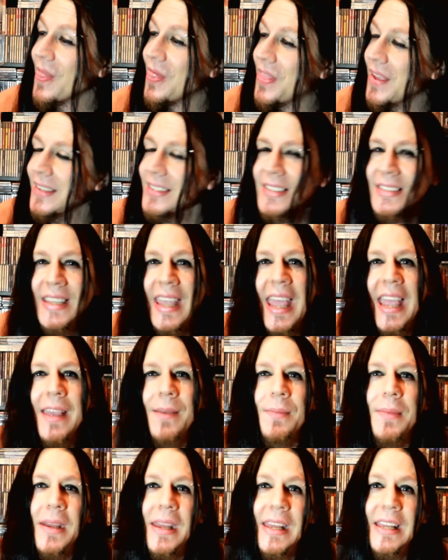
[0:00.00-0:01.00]
This
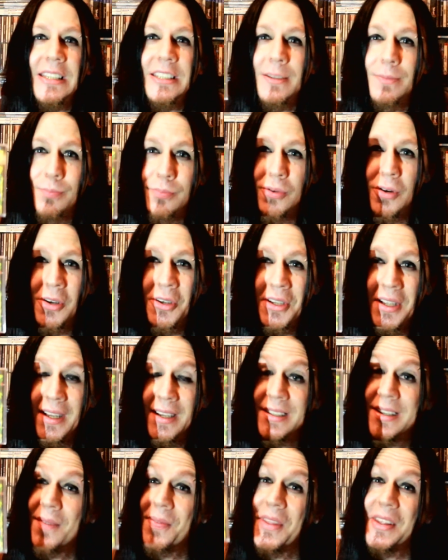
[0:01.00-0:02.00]
game is brilliant.